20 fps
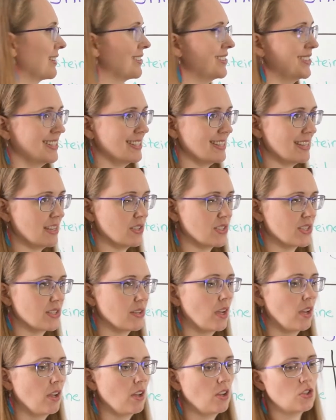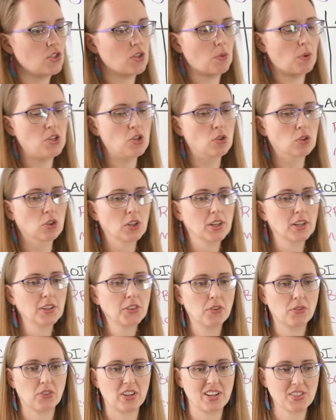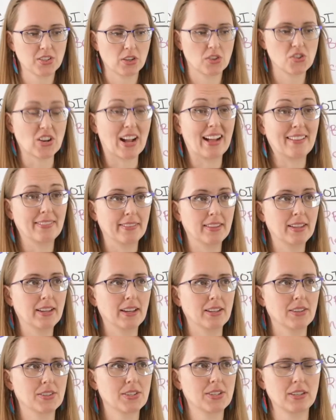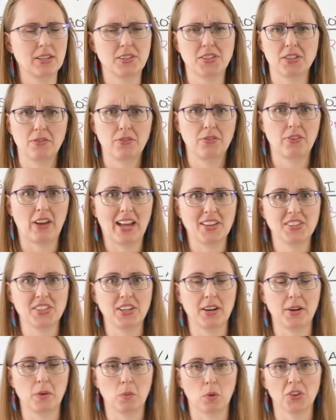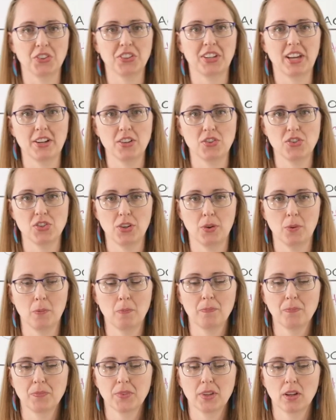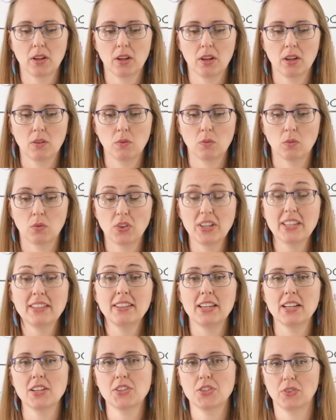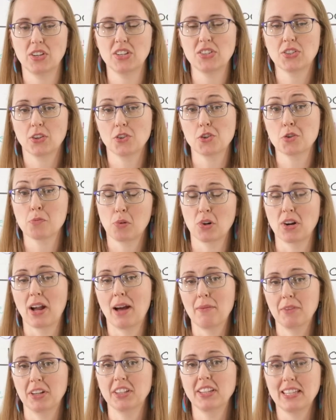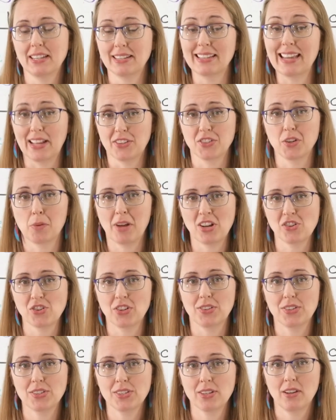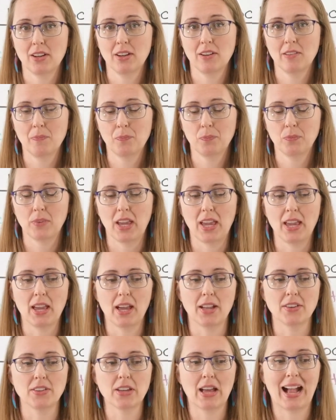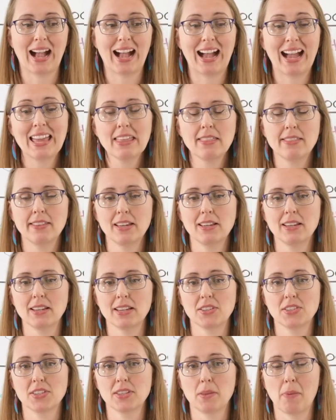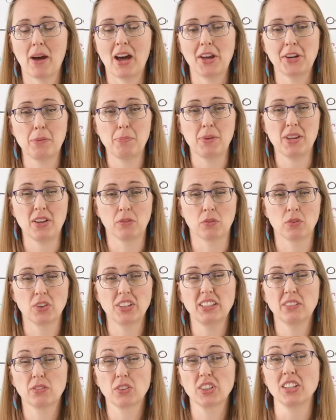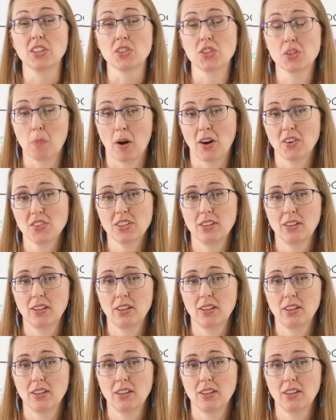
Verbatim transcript: disease. So when you look at the research on this, it's a fascinating world to get into. Really, it's researched predominantly in cancer patients. And I think it's the body being really, really smart